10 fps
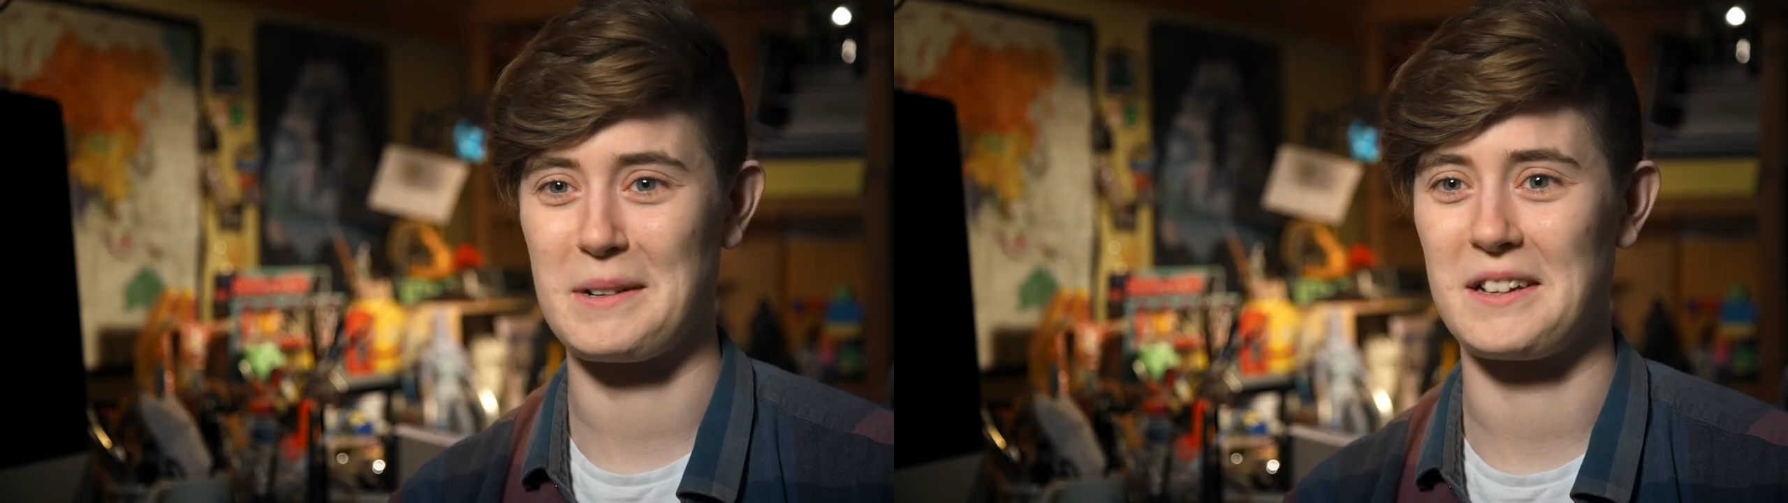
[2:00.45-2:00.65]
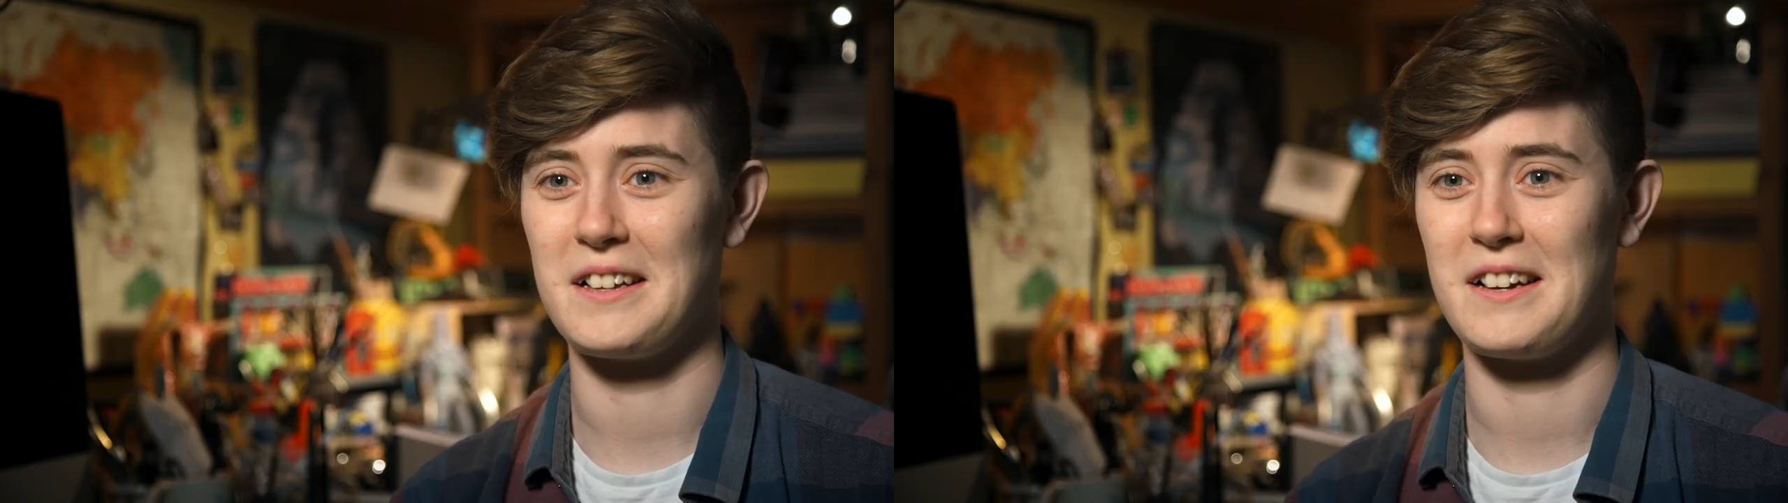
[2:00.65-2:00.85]

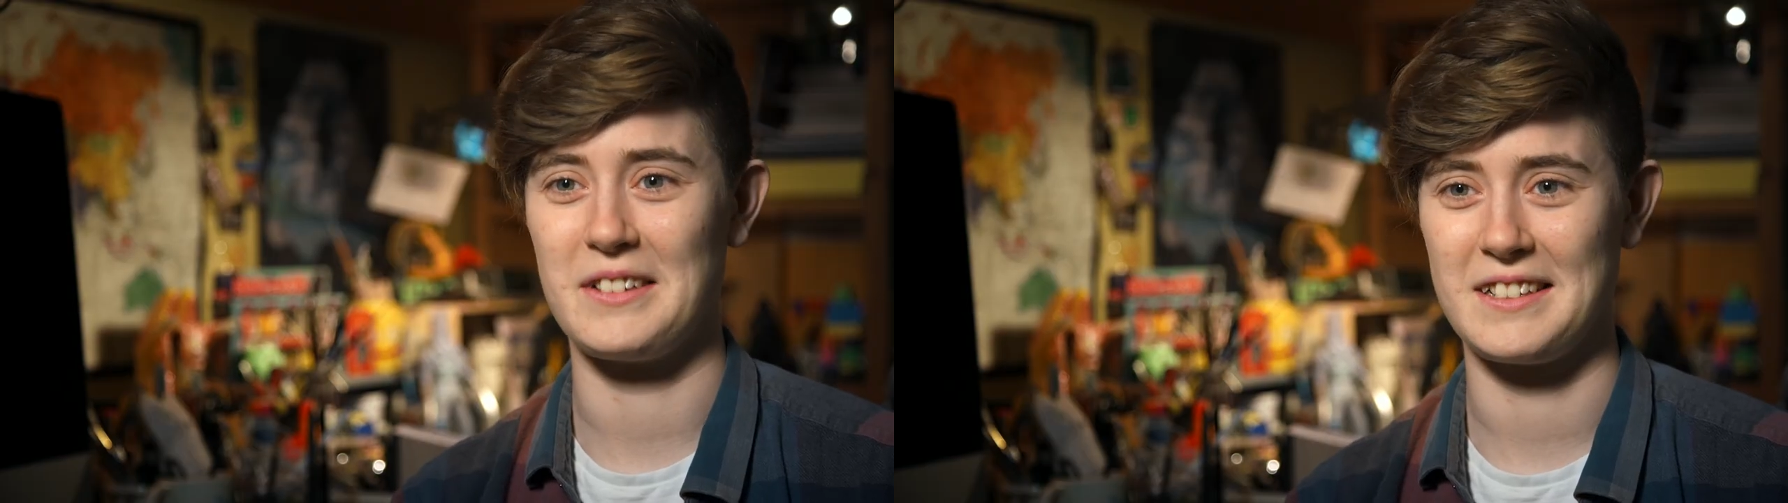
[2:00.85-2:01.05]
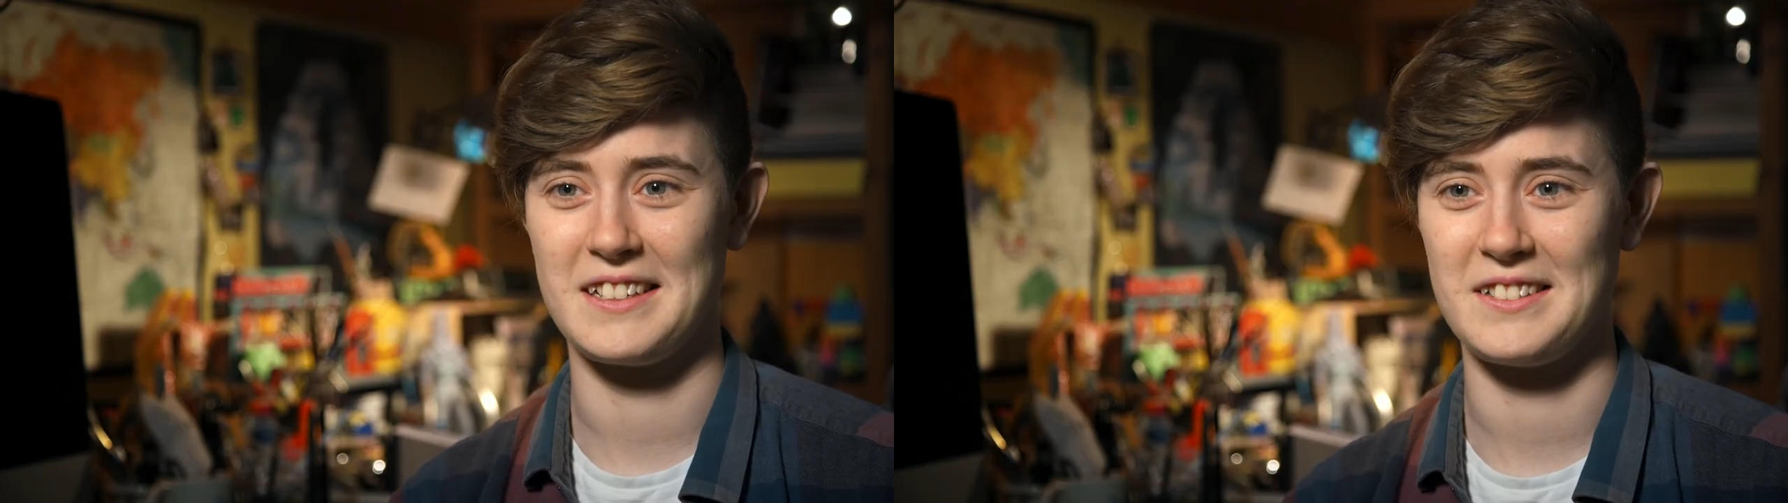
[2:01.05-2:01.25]
but I love
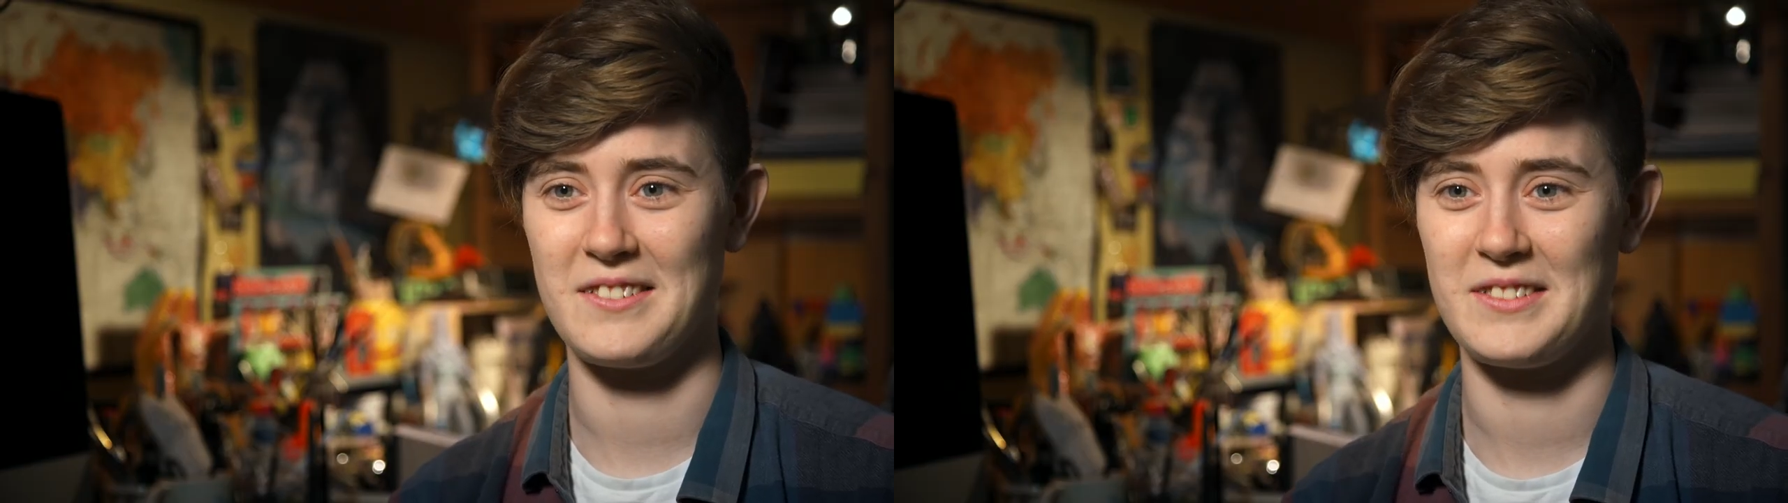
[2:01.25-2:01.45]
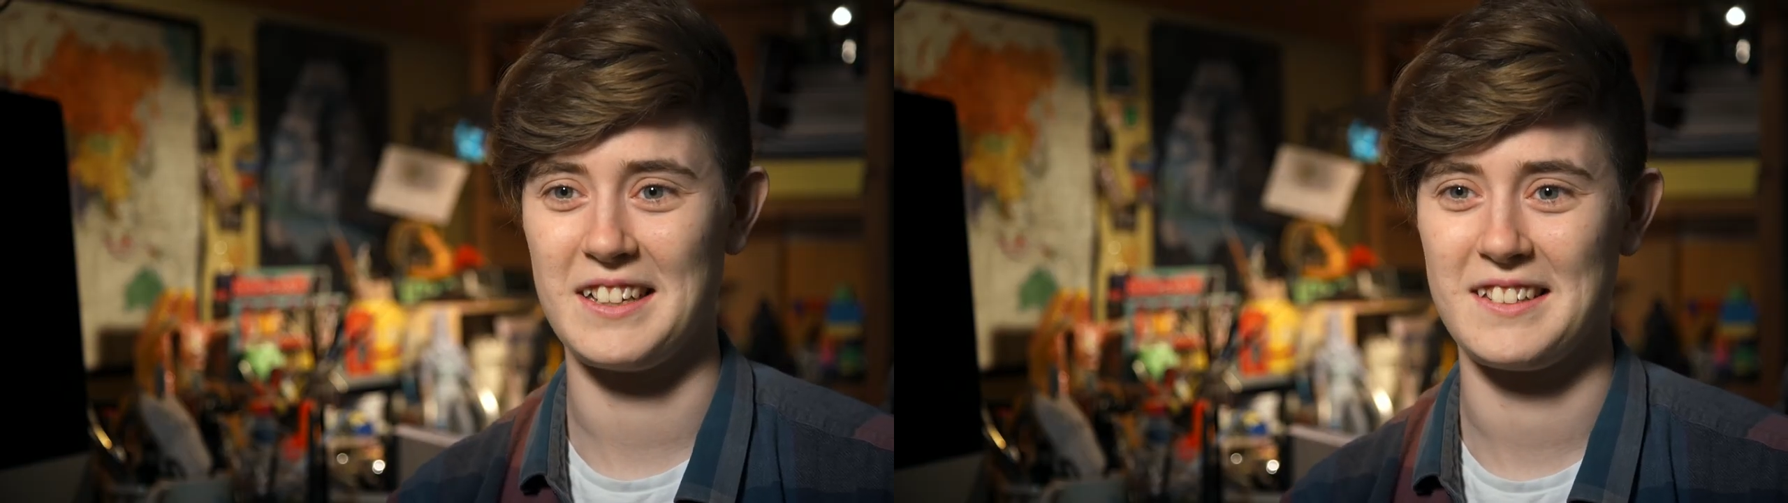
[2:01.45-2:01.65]
it. I
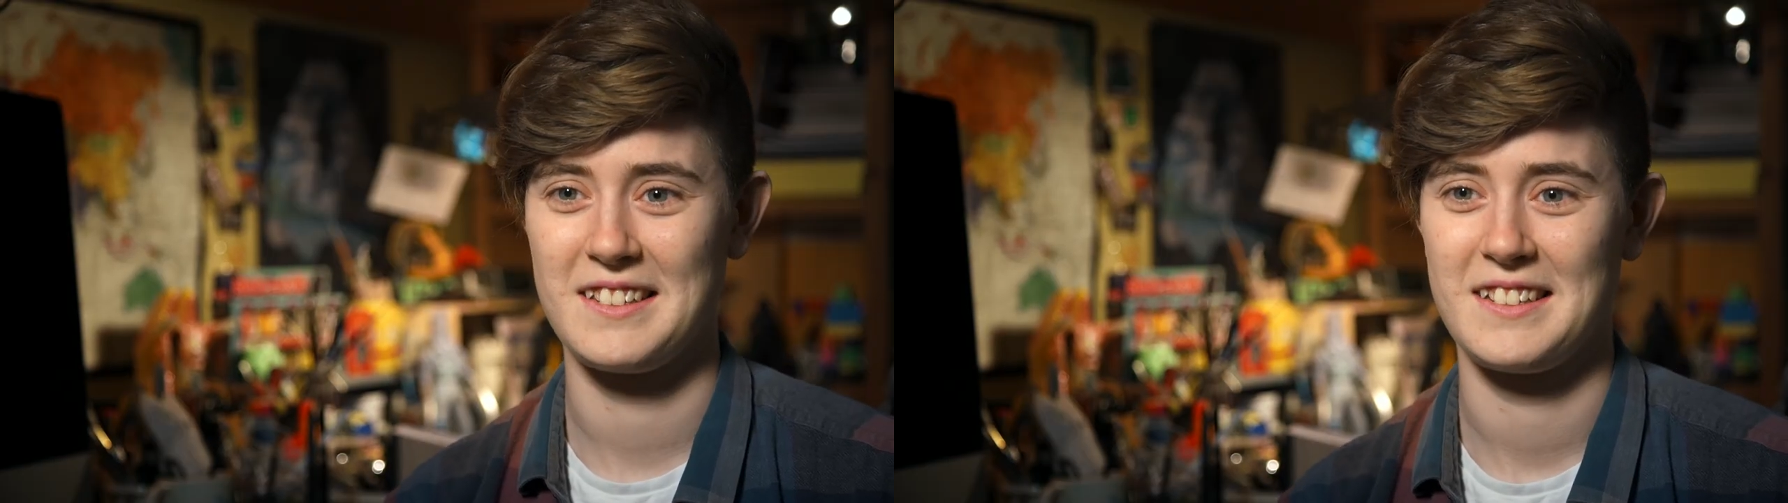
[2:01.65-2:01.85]
love that.